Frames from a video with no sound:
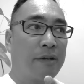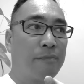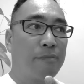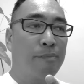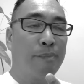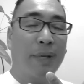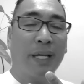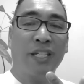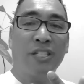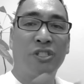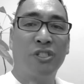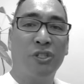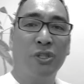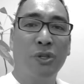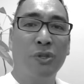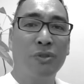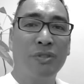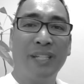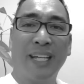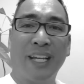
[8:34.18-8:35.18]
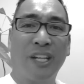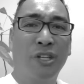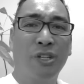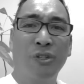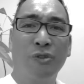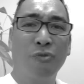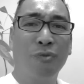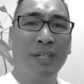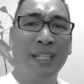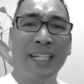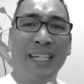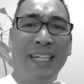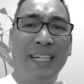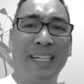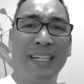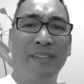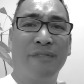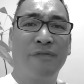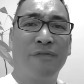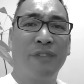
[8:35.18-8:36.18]
mixed use and I couldn't
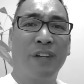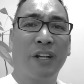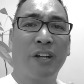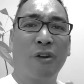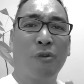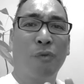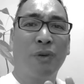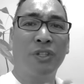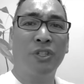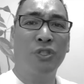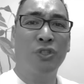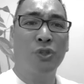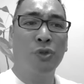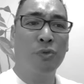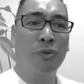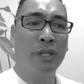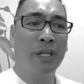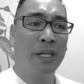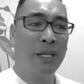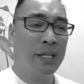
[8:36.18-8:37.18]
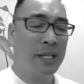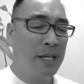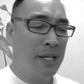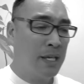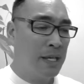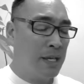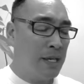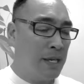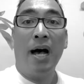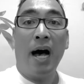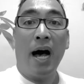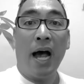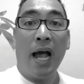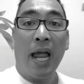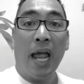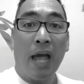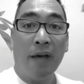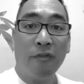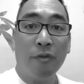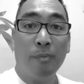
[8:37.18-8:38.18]
really figure out what to do with it? I
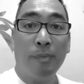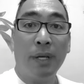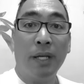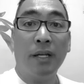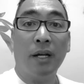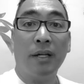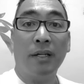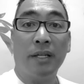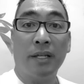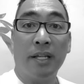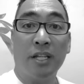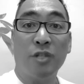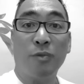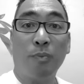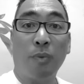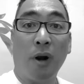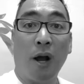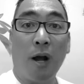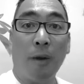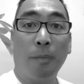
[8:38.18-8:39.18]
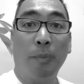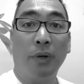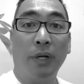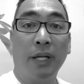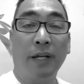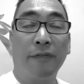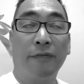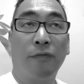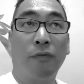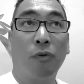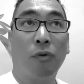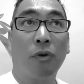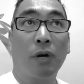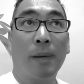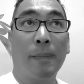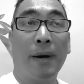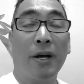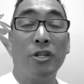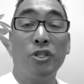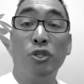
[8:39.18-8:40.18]
haven't been onto this property for
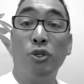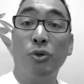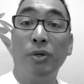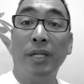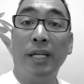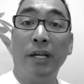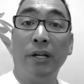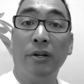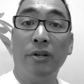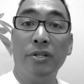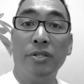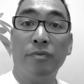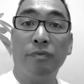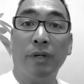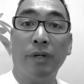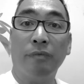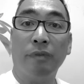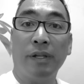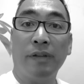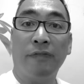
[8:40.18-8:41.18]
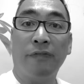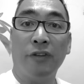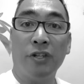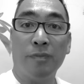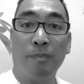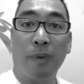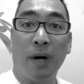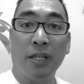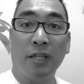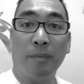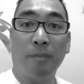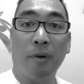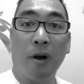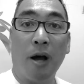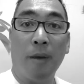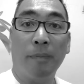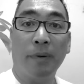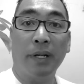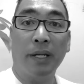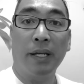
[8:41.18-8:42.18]
about 2 years when we first bought the
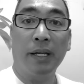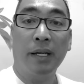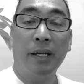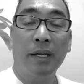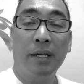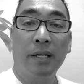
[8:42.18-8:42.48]
property